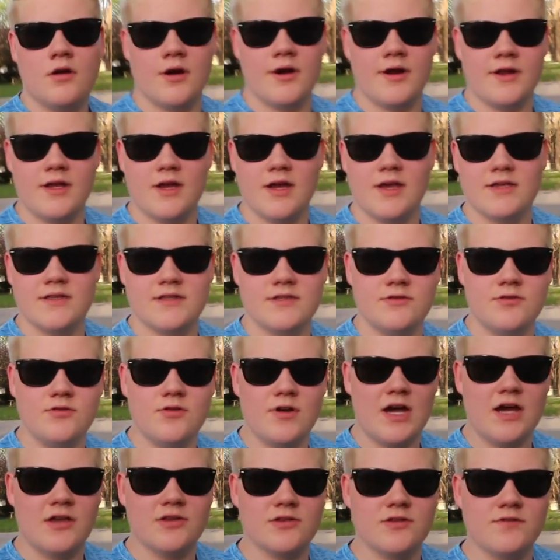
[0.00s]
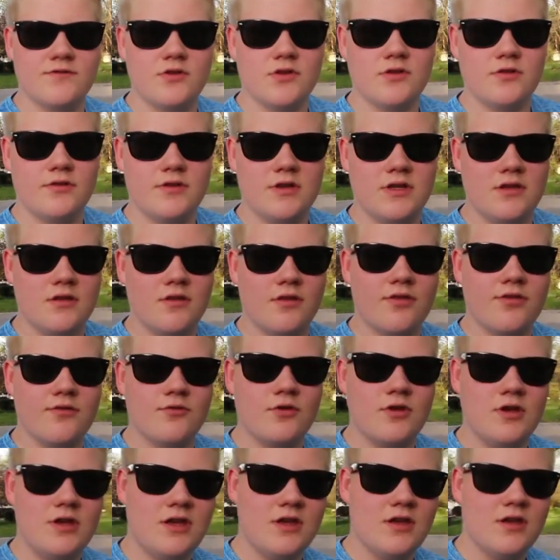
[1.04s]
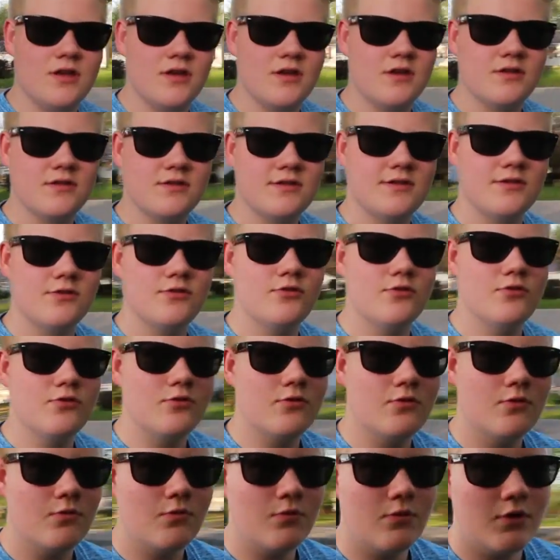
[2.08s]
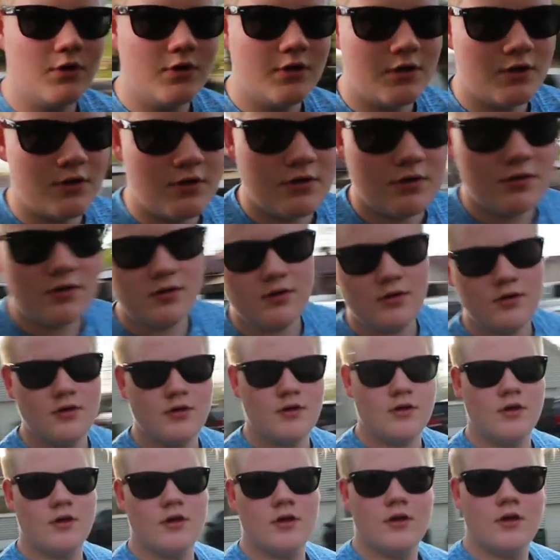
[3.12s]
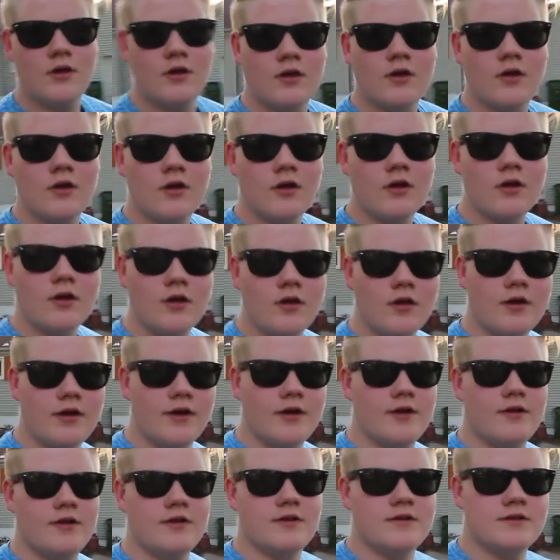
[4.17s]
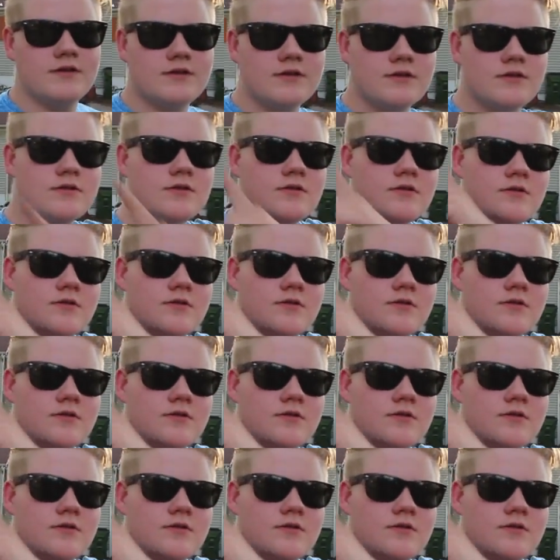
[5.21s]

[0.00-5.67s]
All right, guys, new house reveal in three, two, one. There it is.